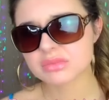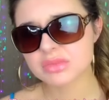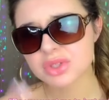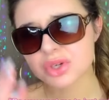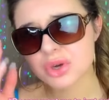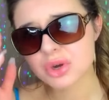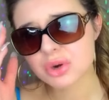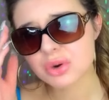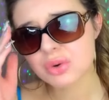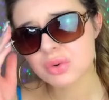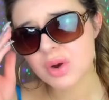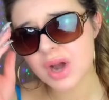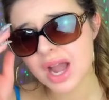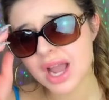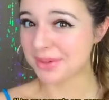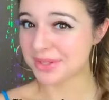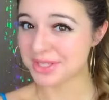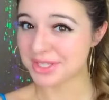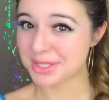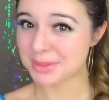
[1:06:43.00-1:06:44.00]
No, I-
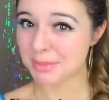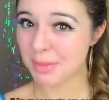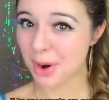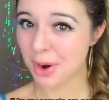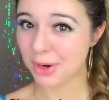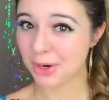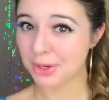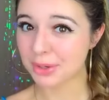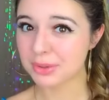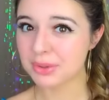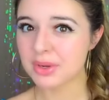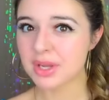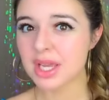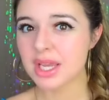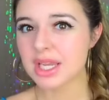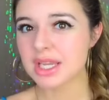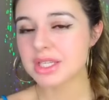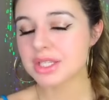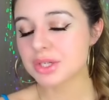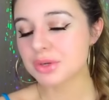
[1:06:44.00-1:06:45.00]
Tomorrow?
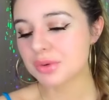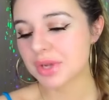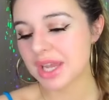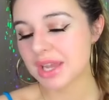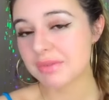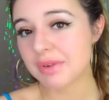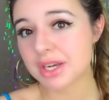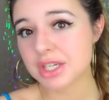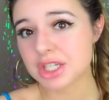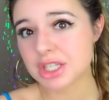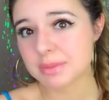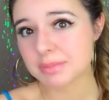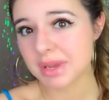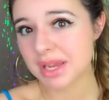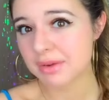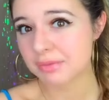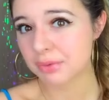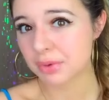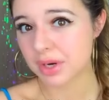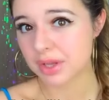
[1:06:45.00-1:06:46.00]
Is it okay if I just pay
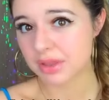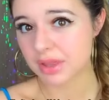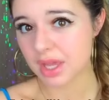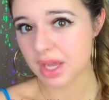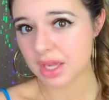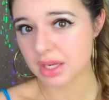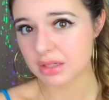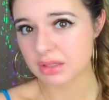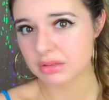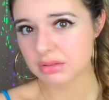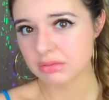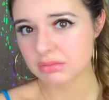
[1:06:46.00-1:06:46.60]
for it then?